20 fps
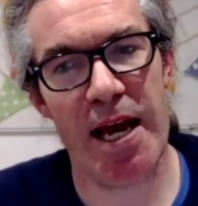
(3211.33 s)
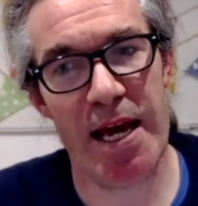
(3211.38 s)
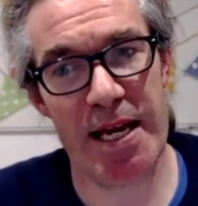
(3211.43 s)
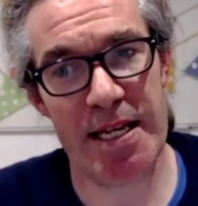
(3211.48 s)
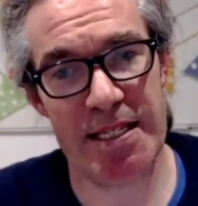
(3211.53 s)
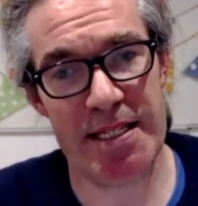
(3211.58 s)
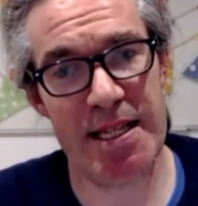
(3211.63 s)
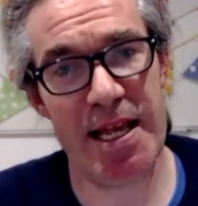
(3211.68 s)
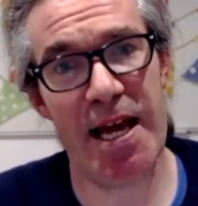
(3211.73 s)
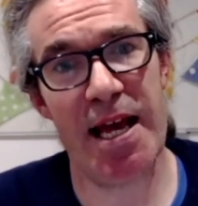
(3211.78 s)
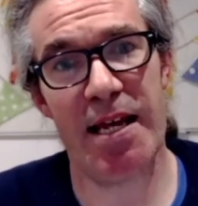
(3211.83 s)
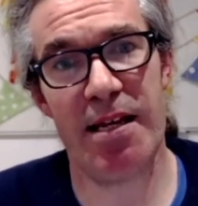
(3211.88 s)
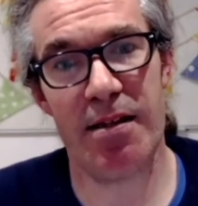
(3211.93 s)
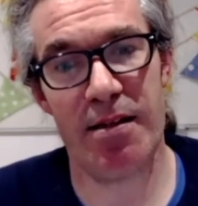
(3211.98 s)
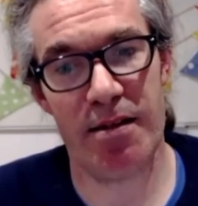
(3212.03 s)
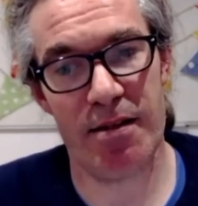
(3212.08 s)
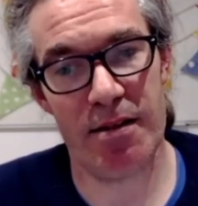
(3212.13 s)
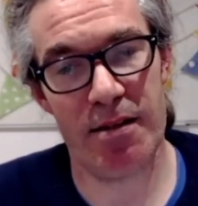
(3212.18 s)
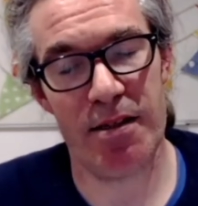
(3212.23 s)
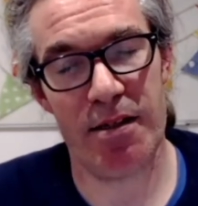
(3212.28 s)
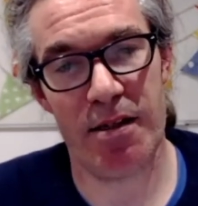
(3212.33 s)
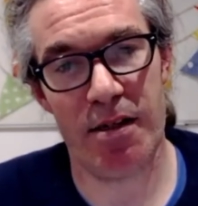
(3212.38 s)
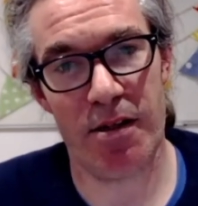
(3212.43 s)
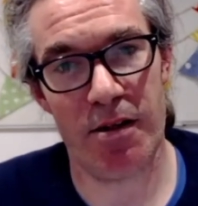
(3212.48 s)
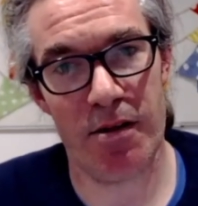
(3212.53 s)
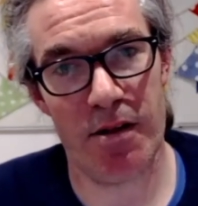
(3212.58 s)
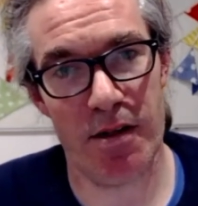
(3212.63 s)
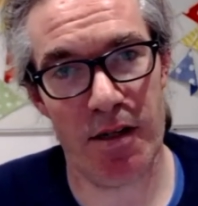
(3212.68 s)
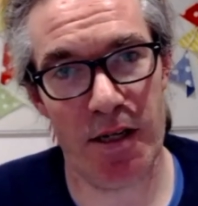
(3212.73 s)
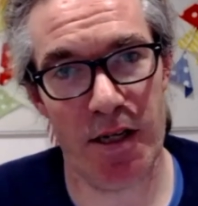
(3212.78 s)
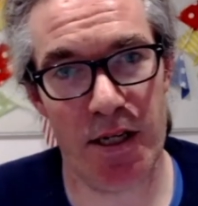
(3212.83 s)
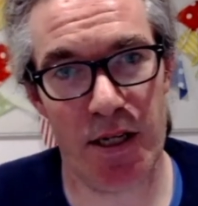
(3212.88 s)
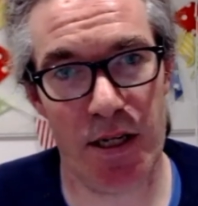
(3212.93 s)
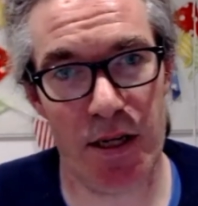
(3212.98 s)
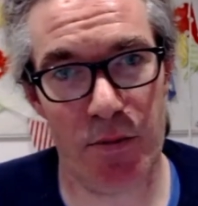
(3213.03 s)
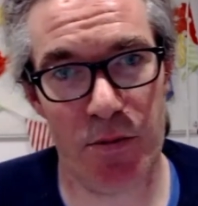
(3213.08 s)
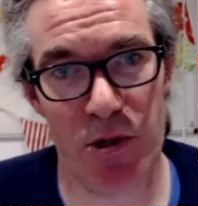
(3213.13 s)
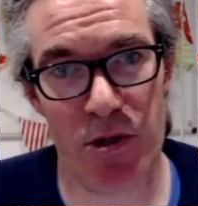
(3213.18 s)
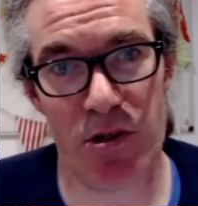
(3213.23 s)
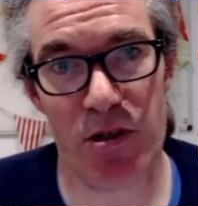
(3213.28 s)
It's then,
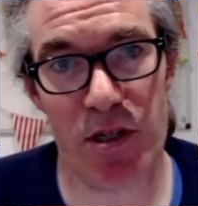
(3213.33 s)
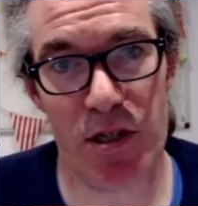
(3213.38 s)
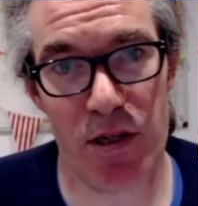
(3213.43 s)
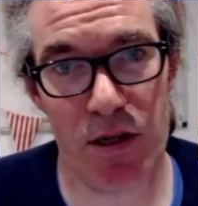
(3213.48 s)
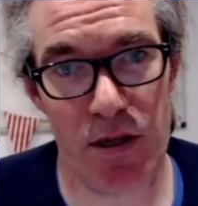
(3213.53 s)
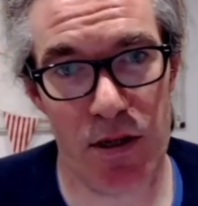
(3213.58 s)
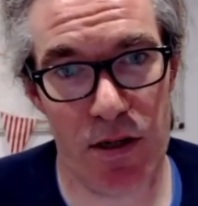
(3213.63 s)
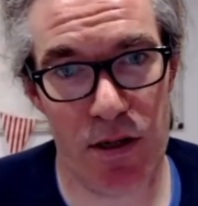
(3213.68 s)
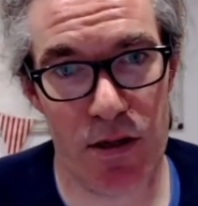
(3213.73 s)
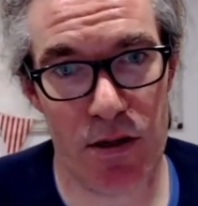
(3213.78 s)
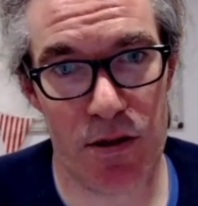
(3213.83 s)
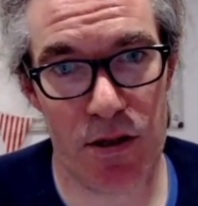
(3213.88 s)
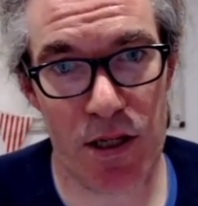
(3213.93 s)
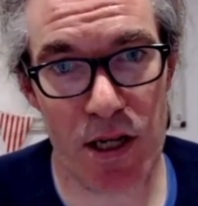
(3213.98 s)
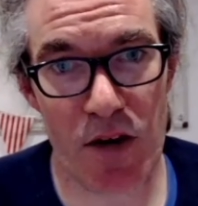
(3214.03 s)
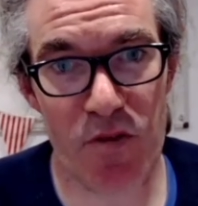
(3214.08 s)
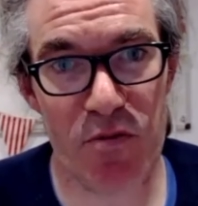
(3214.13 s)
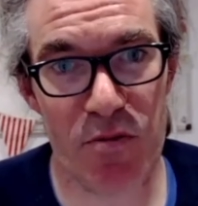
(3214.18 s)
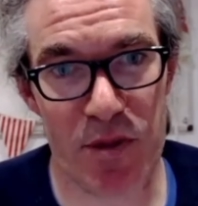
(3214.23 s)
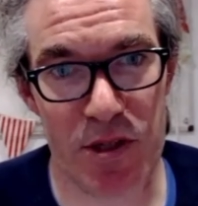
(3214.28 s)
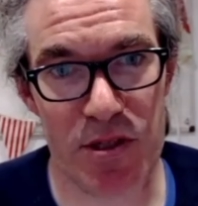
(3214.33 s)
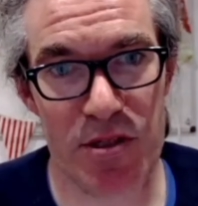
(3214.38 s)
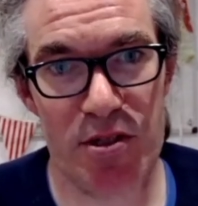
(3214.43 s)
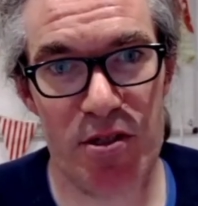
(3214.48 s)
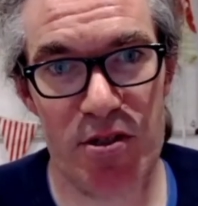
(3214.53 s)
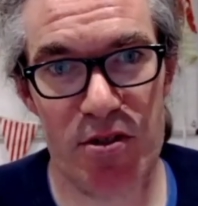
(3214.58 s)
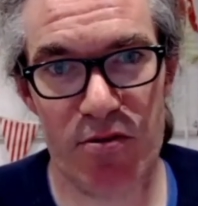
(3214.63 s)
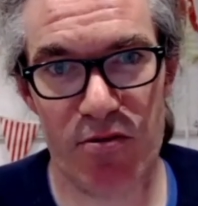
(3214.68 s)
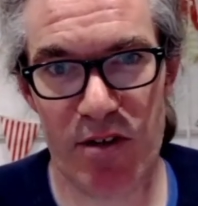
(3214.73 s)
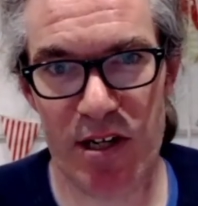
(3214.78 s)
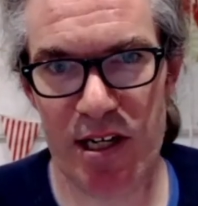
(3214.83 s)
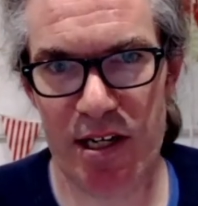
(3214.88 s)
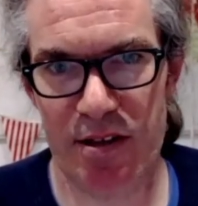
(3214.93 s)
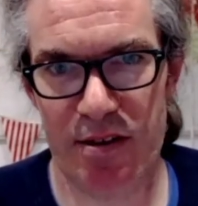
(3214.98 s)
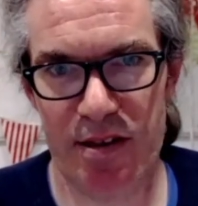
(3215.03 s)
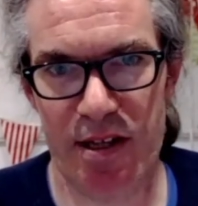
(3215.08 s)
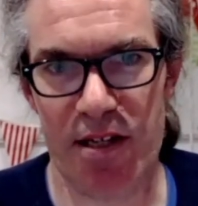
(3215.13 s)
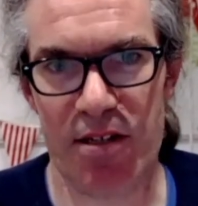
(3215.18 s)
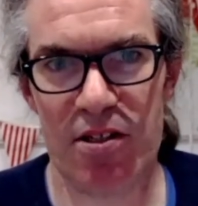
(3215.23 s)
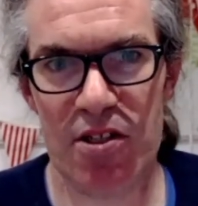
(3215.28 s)
incumbent on governments to
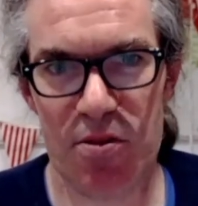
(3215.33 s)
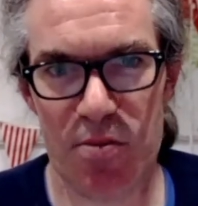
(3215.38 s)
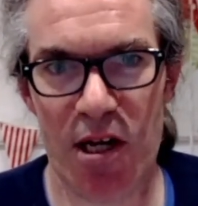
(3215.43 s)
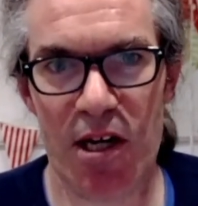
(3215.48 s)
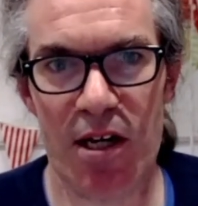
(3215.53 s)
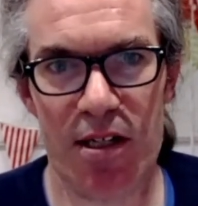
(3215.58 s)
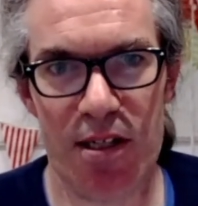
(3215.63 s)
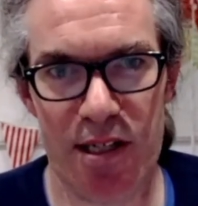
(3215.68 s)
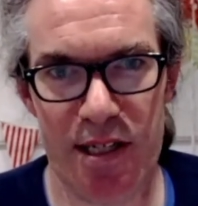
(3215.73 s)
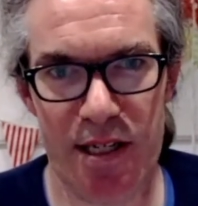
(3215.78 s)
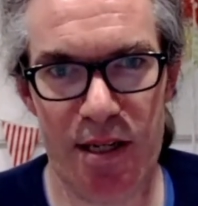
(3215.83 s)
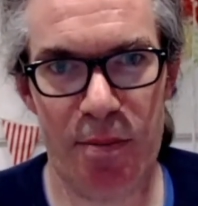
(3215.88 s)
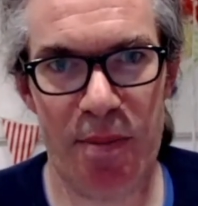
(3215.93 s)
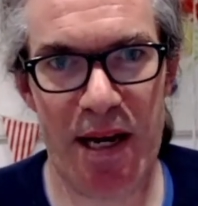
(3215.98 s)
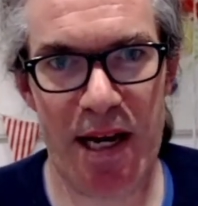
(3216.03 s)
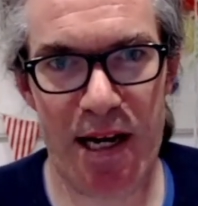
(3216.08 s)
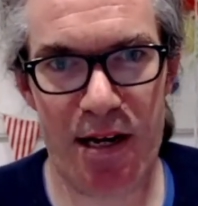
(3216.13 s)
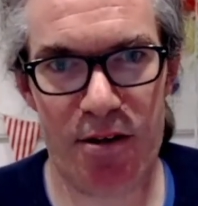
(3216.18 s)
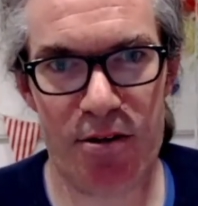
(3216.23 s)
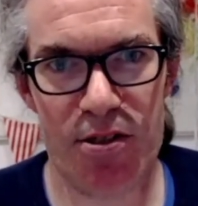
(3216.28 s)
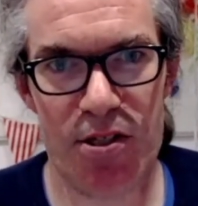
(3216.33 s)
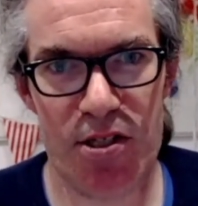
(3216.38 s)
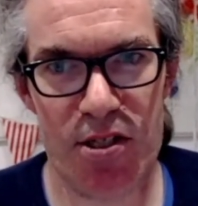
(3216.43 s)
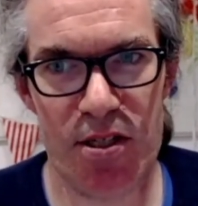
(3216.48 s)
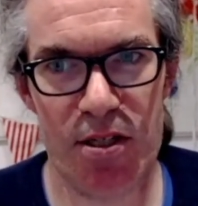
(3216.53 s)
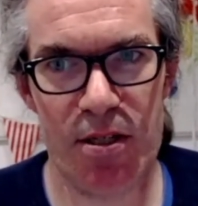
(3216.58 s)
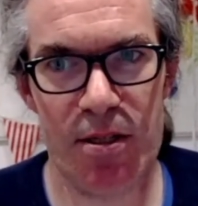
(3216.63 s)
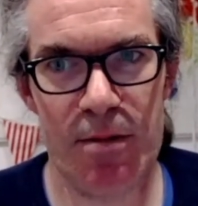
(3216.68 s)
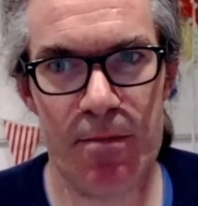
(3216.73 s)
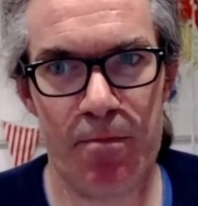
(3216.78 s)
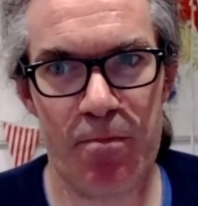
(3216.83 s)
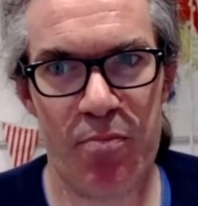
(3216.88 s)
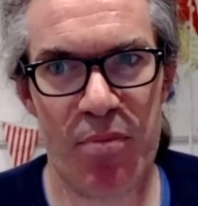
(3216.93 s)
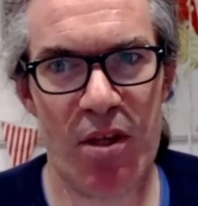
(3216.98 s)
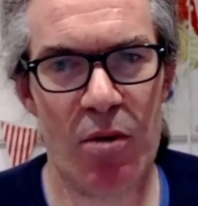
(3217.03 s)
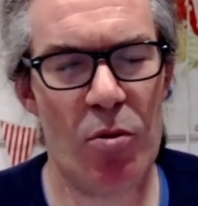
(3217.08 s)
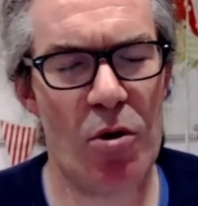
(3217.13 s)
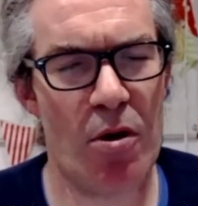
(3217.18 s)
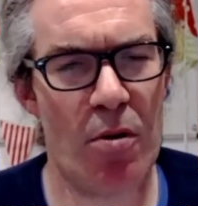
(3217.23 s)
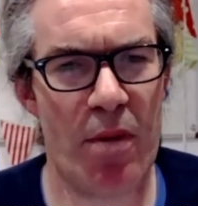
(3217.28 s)
really think smartly about
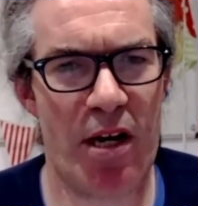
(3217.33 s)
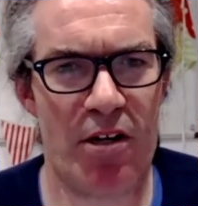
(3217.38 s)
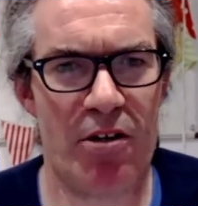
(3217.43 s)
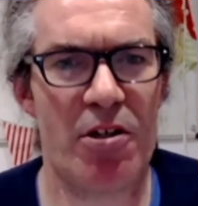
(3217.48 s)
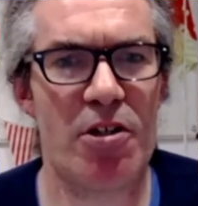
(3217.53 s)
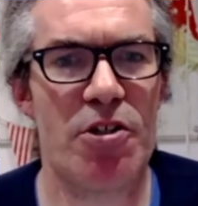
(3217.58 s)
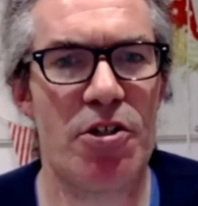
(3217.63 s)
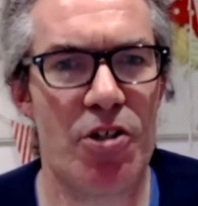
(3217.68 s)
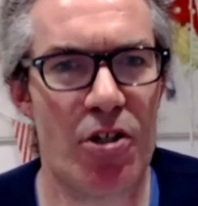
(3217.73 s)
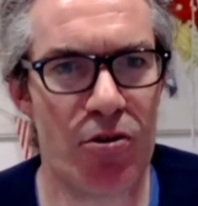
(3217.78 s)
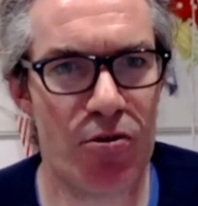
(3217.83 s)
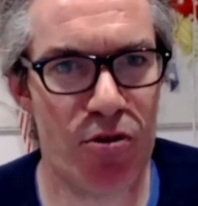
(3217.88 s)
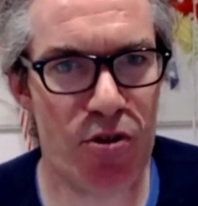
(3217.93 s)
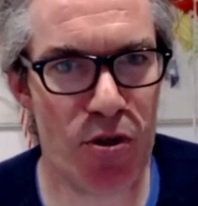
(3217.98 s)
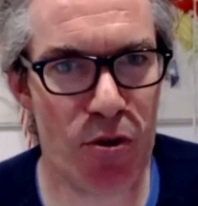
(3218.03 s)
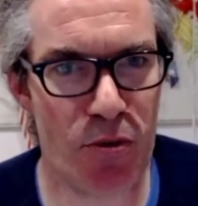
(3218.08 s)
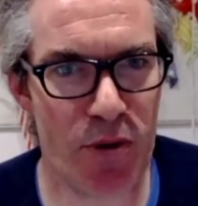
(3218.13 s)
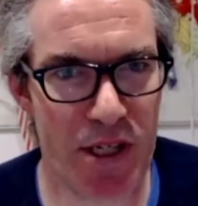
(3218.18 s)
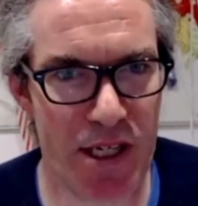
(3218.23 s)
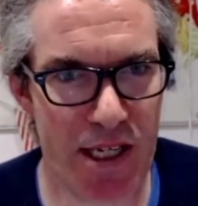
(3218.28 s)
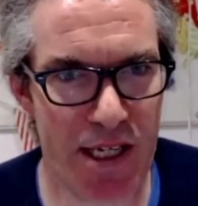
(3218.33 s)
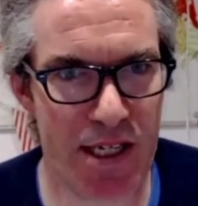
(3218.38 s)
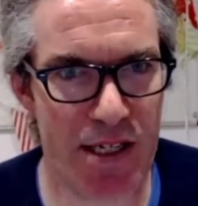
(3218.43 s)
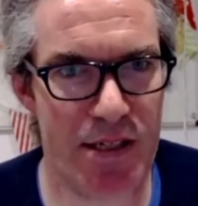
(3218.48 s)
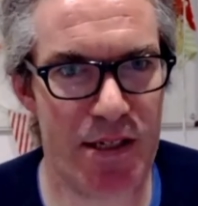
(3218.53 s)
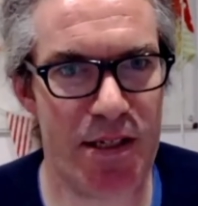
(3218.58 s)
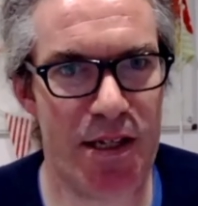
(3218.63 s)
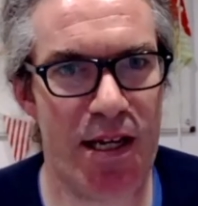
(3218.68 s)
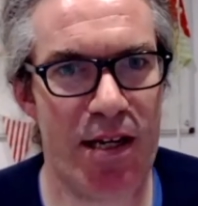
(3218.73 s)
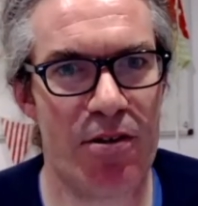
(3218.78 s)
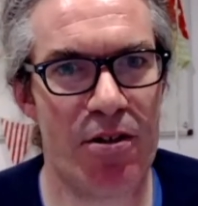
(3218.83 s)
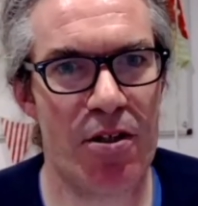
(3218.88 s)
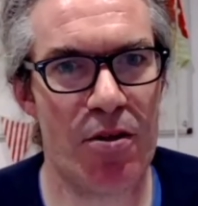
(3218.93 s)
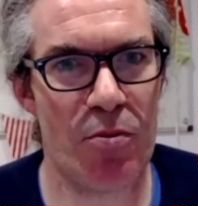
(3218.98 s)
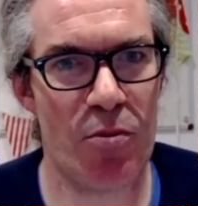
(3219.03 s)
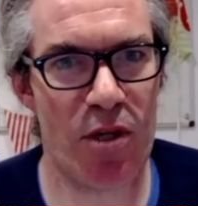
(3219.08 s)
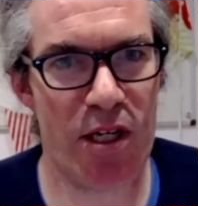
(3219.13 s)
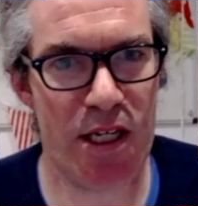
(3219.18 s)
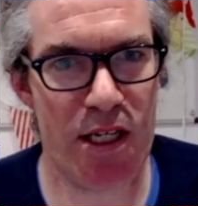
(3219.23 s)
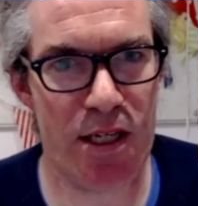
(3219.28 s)
what amount of control do we need, and how
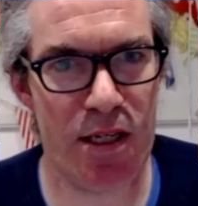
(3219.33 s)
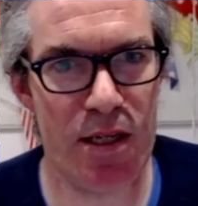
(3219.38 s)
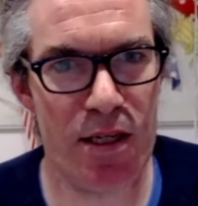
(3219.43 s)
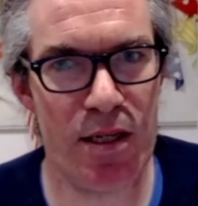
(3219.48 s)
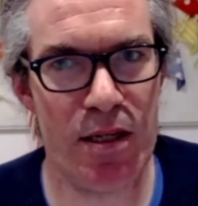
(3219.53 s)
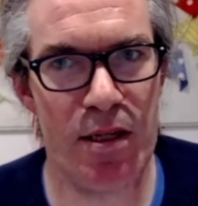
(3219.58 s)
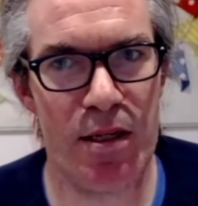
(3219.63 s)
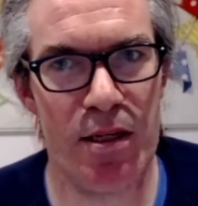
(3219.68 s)
can we